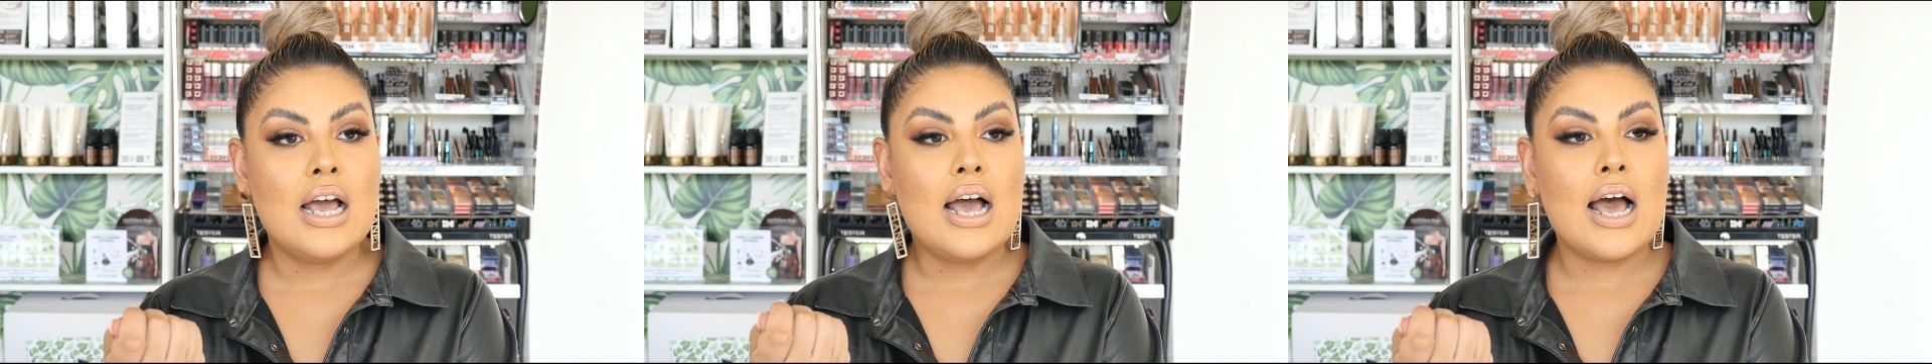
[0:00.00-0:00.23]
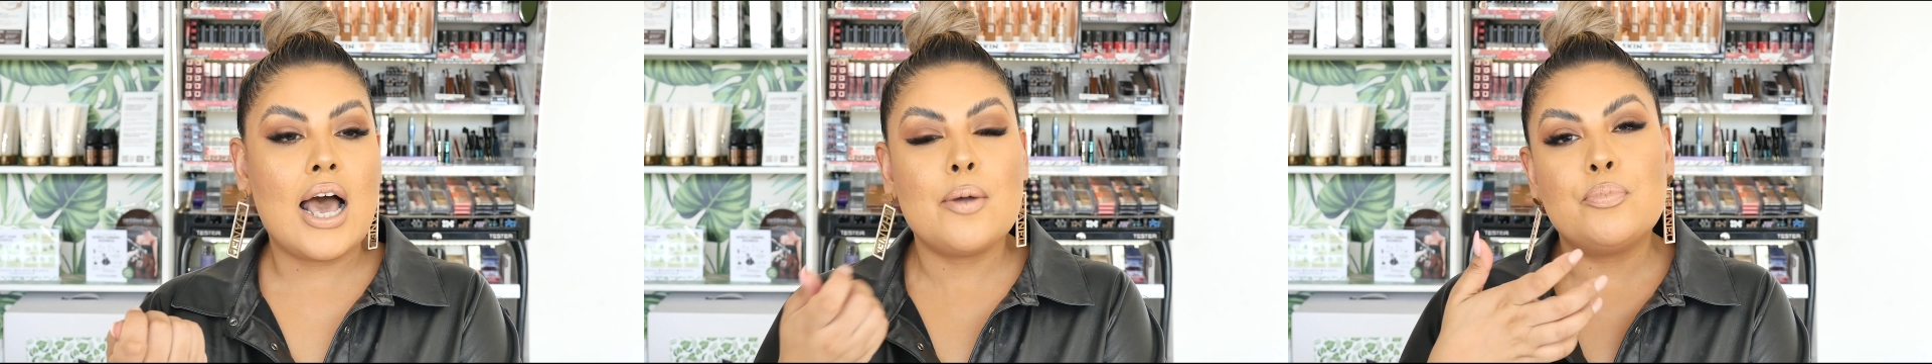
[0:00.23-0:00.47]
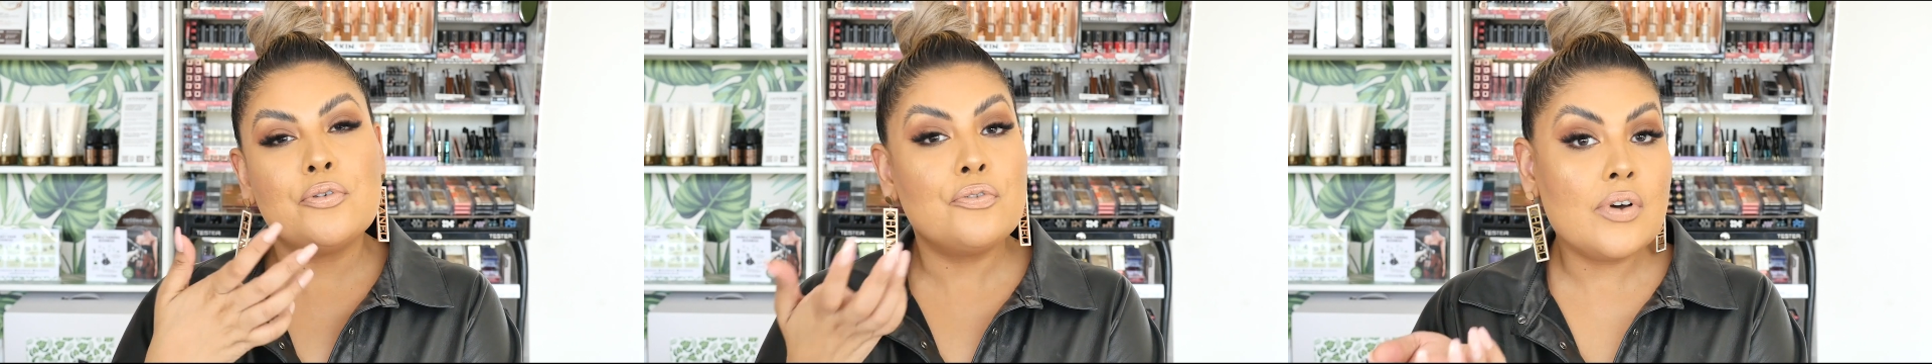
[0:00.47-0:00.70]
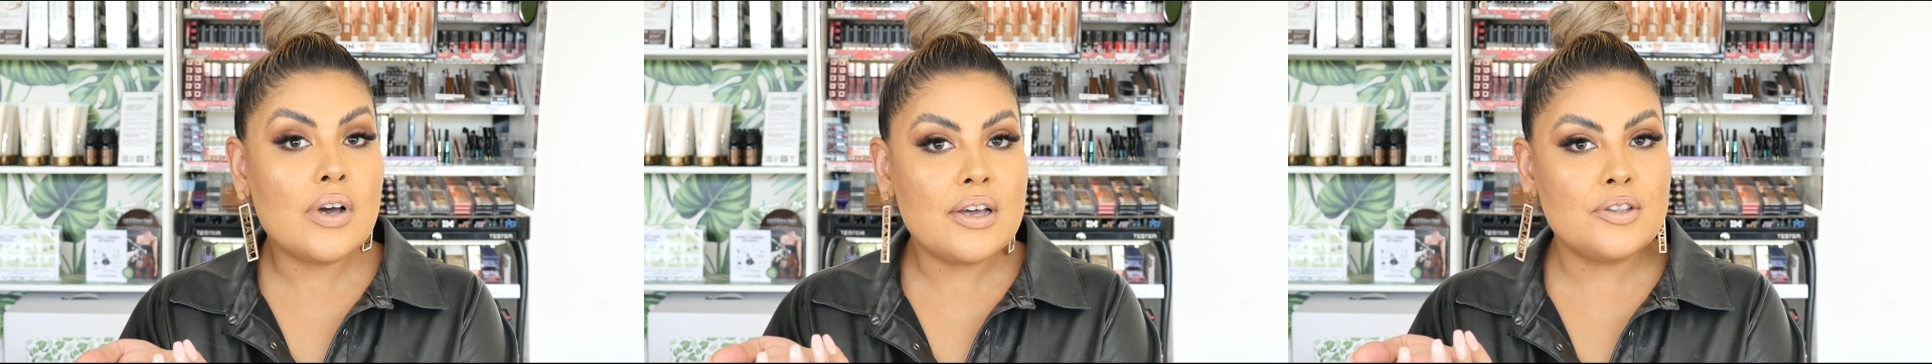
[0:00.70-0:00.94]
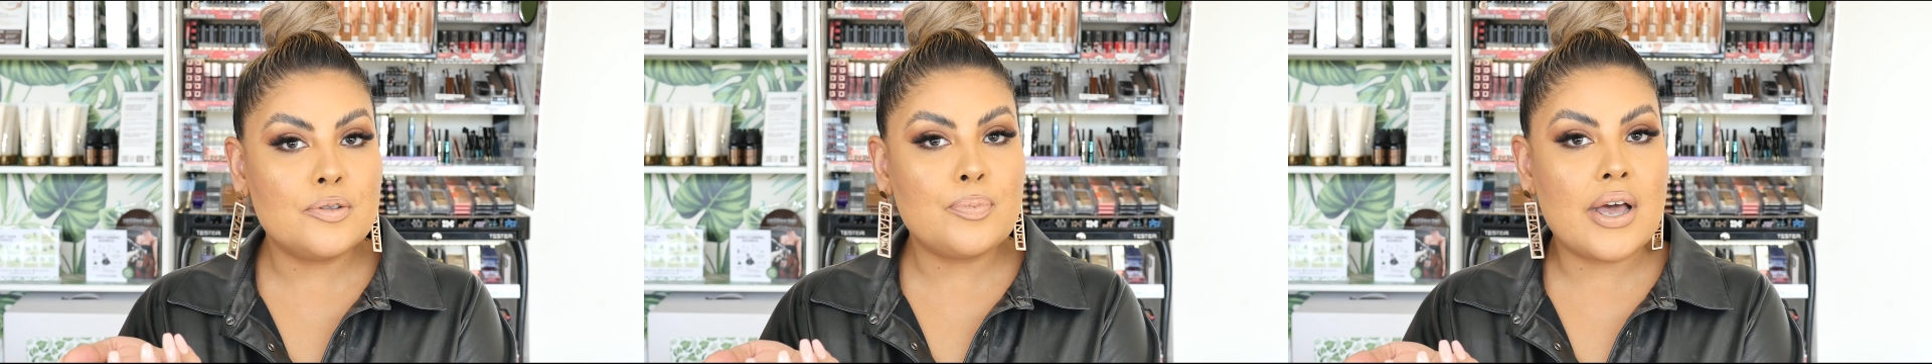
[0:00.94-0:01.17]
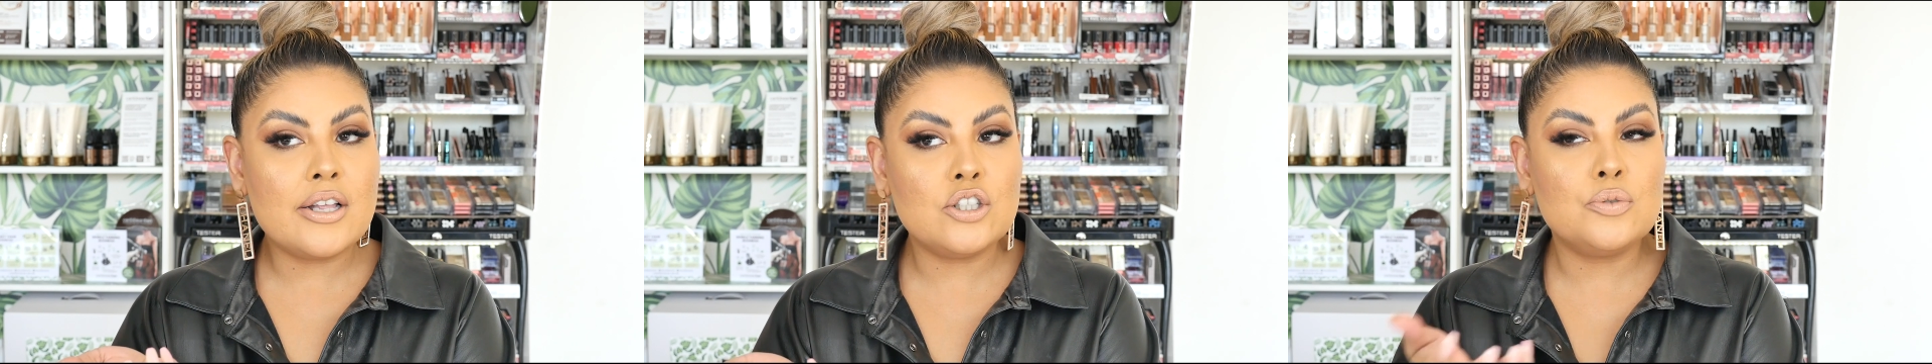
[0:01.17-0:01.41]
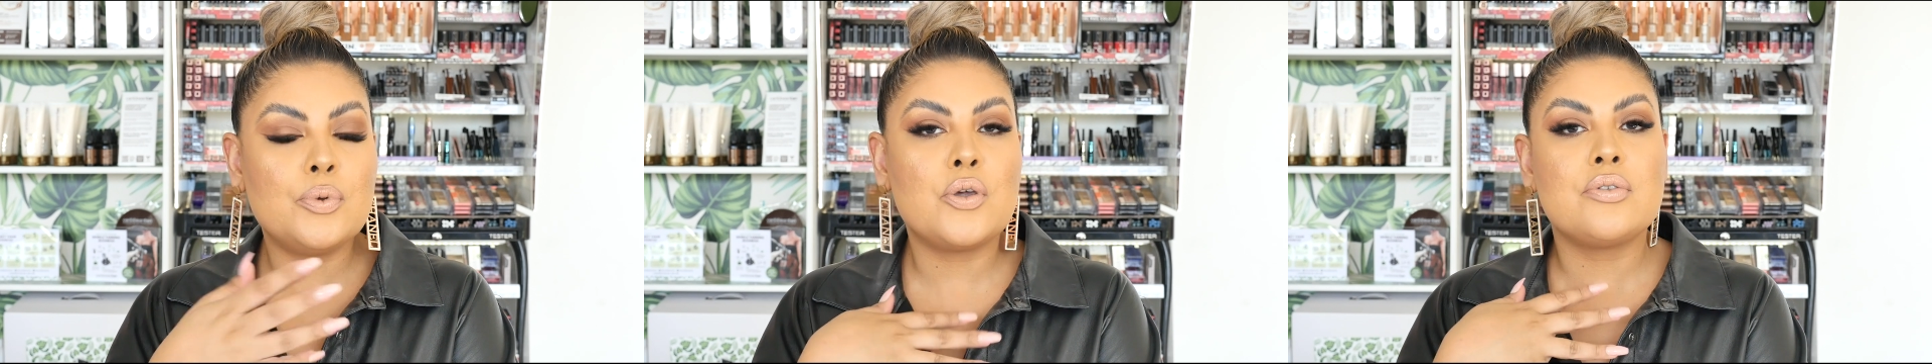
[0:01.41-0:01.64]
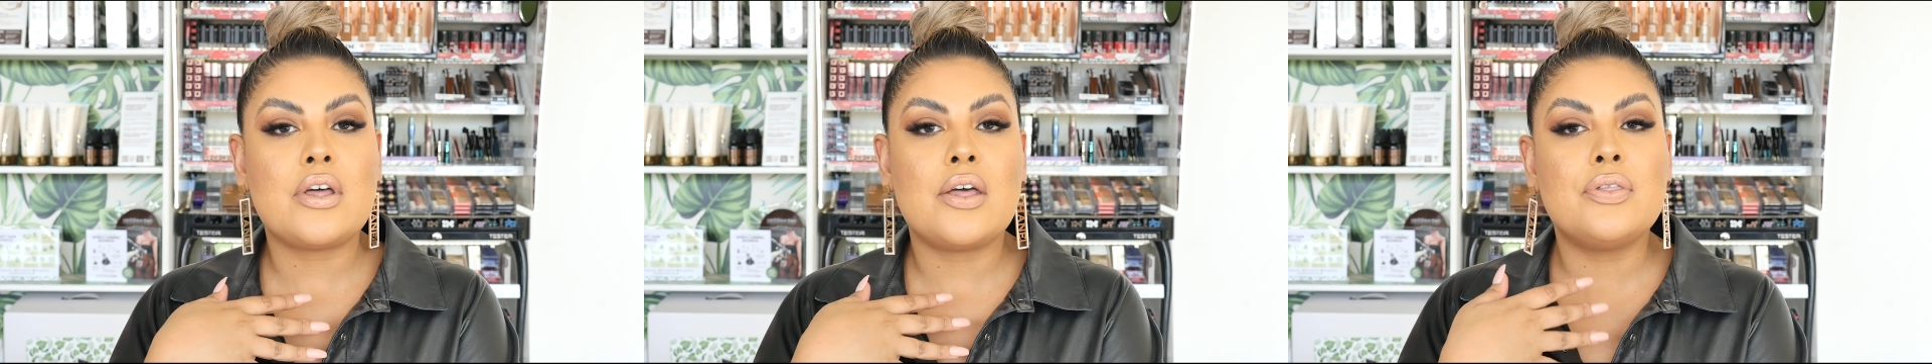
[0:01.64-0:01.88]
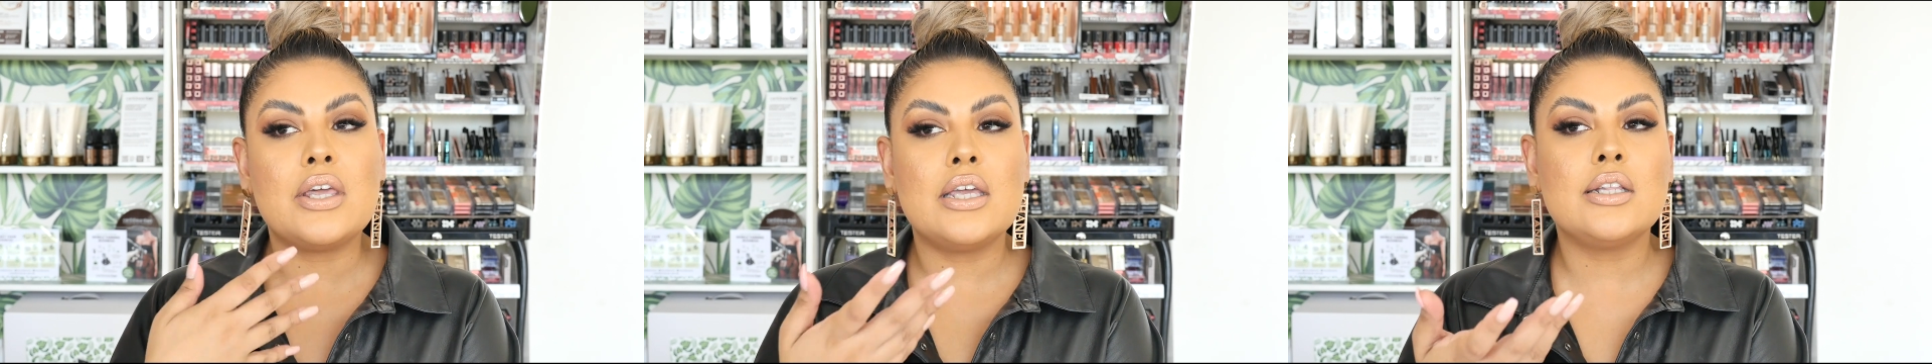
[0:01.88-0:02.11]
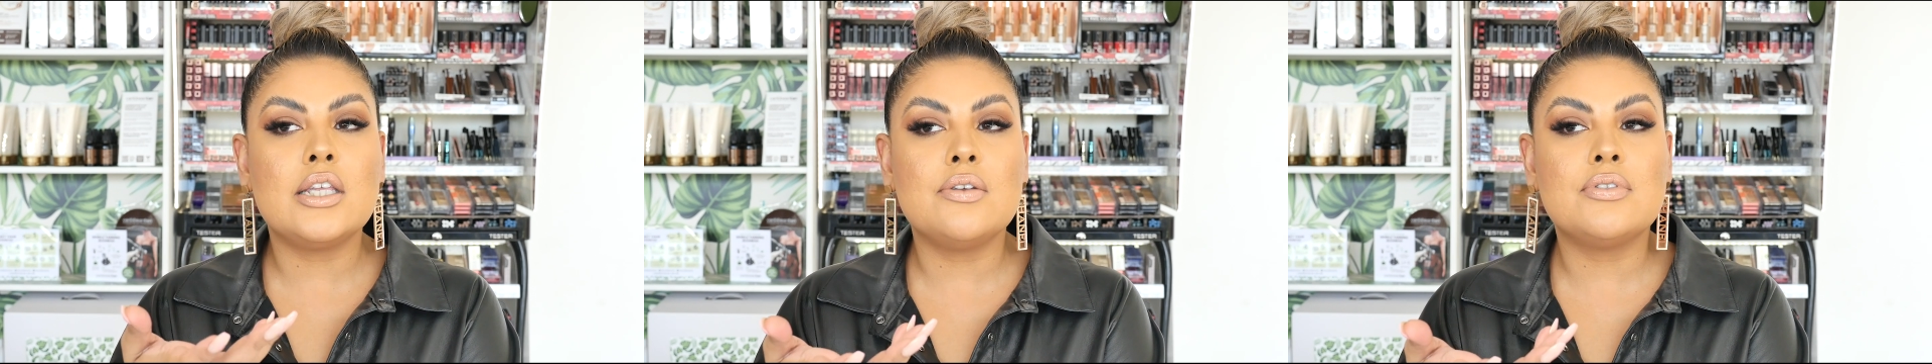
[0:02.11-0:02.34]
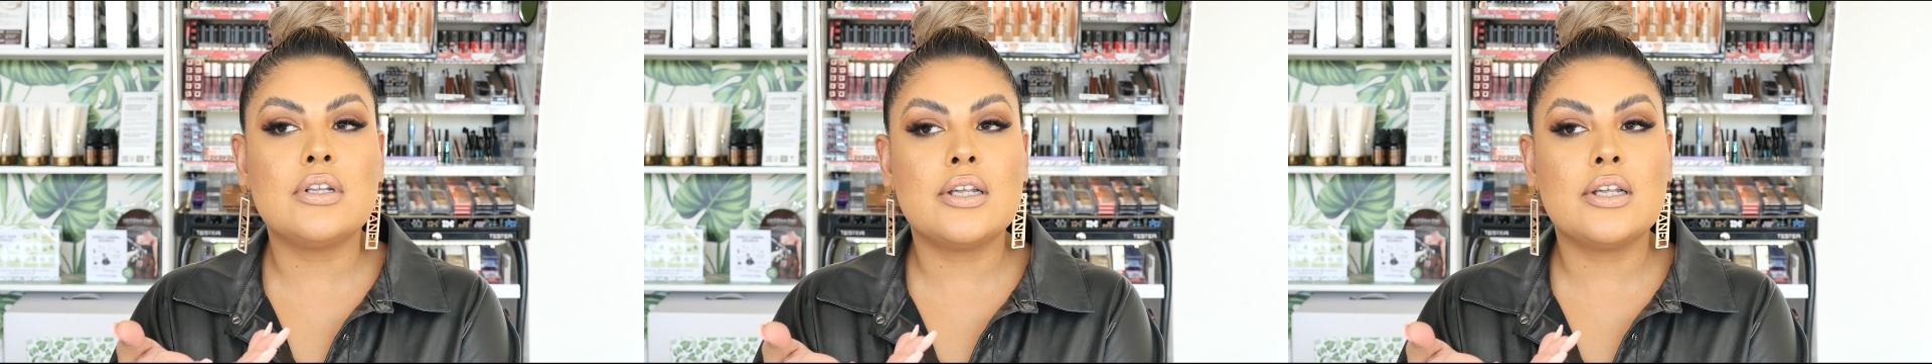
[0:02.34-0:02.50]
I prefer a sponge because I think it gives